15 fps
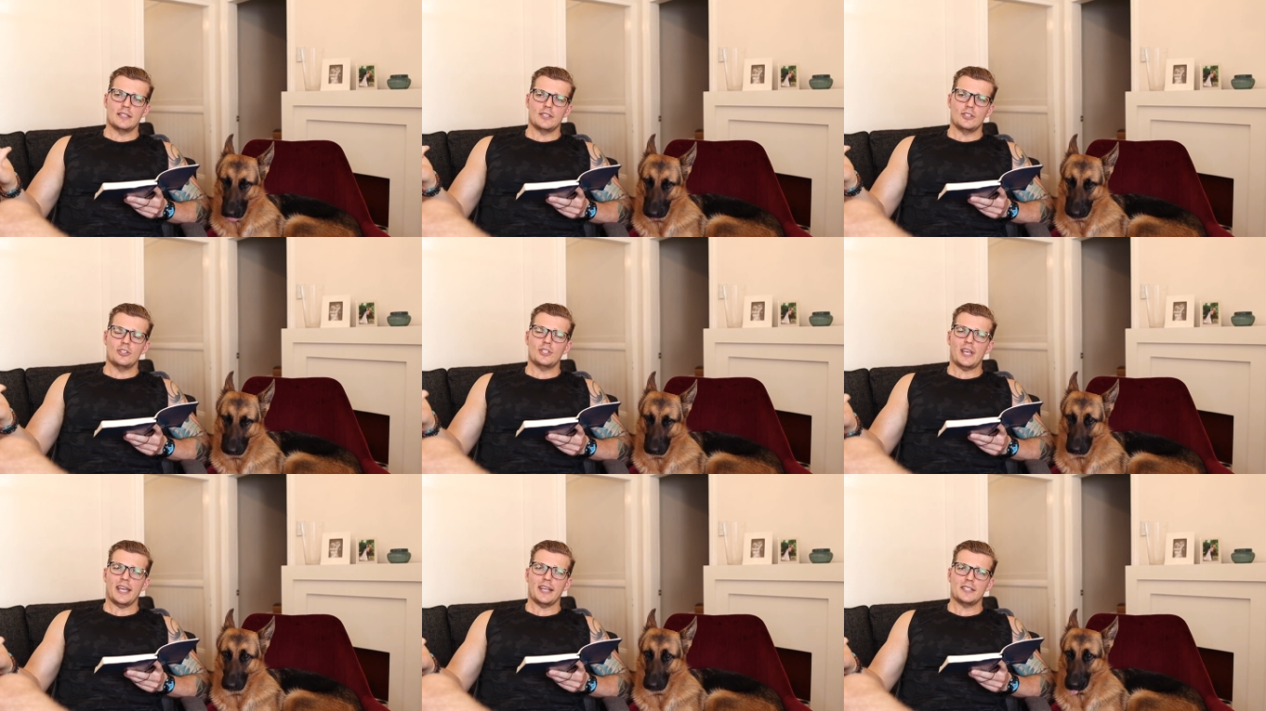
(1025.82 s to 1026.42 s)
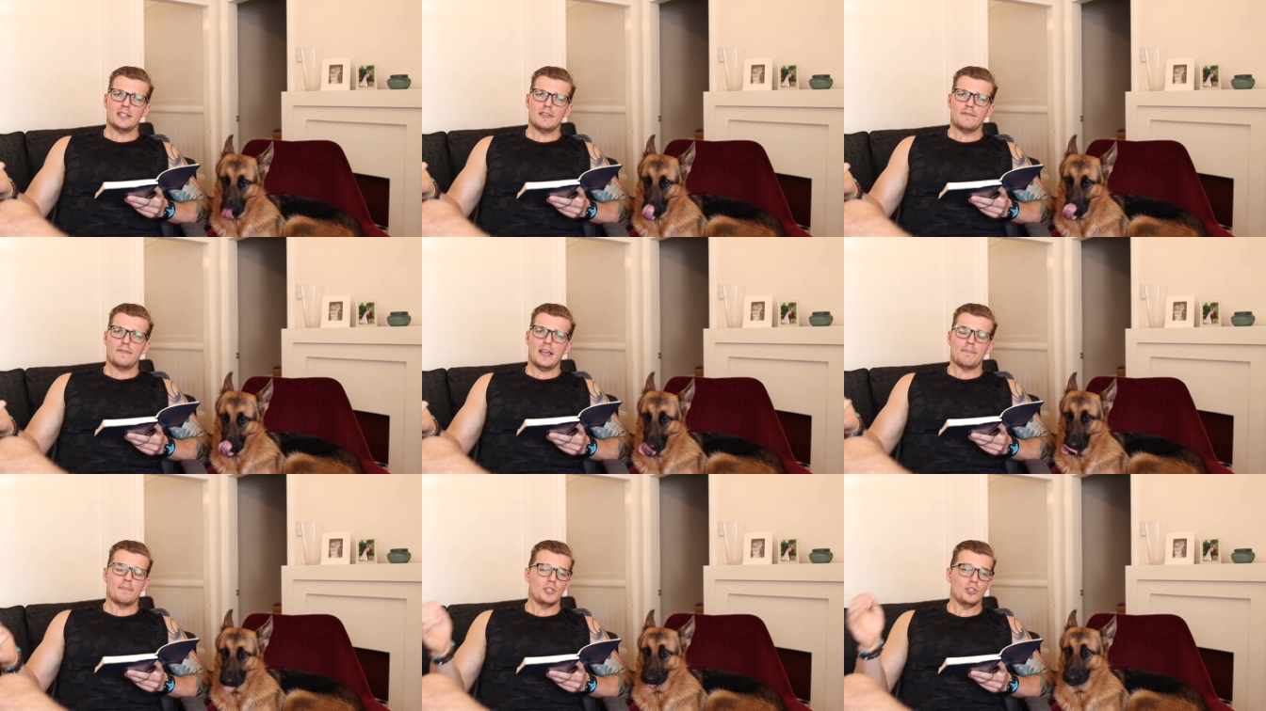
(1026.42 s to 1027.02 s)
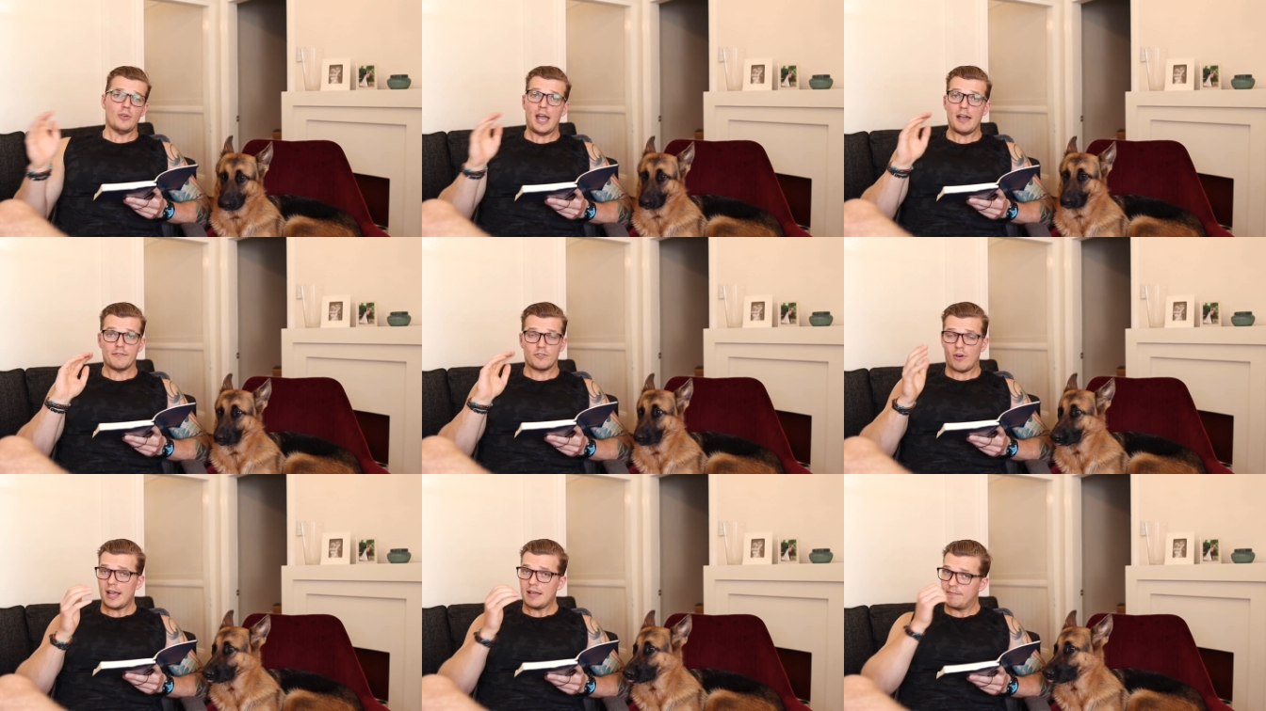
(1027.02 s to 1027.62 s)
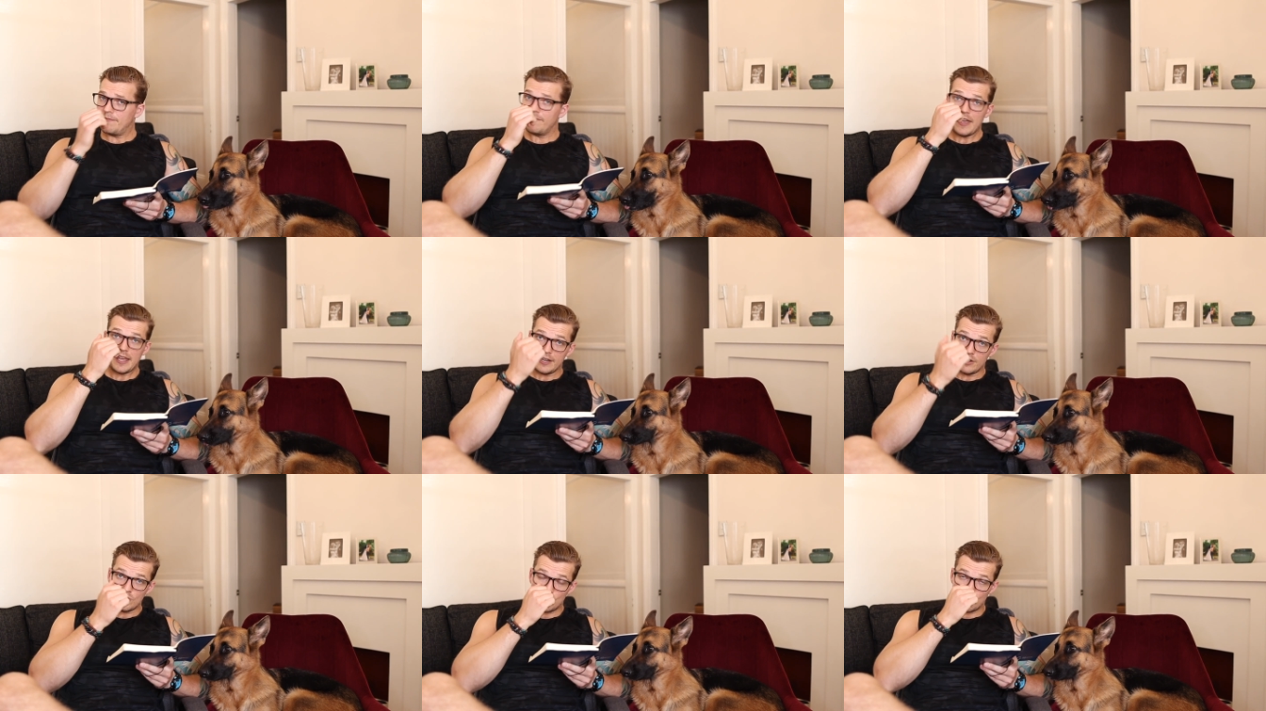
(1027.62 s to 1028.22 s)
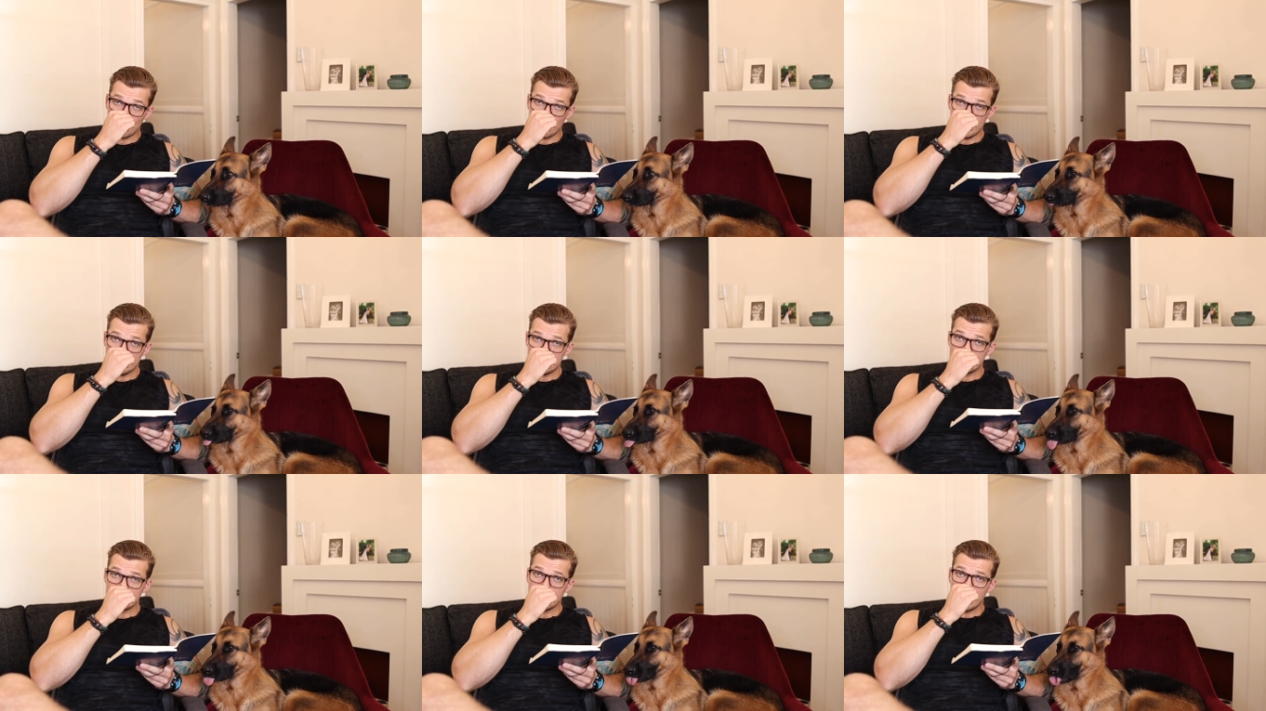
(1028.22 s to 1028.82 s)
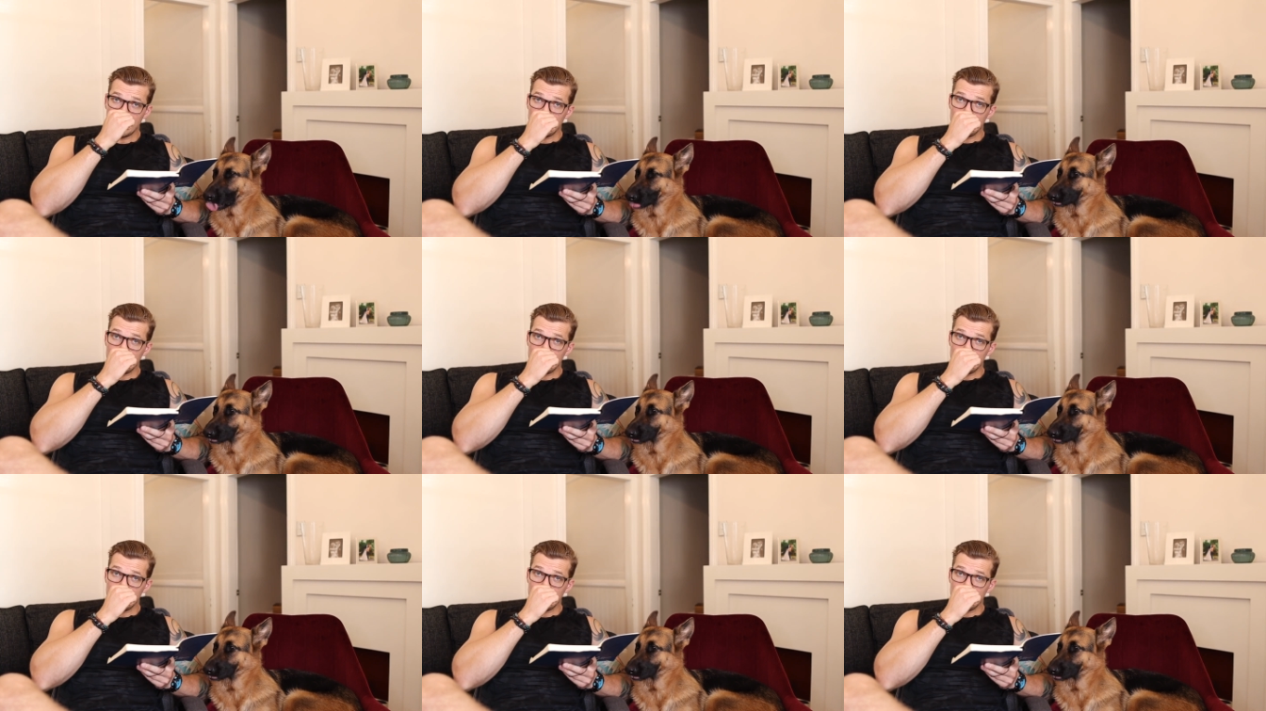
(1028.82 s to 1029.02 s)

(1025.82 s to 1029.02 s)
you take it to the vet, but you have great vet insurance,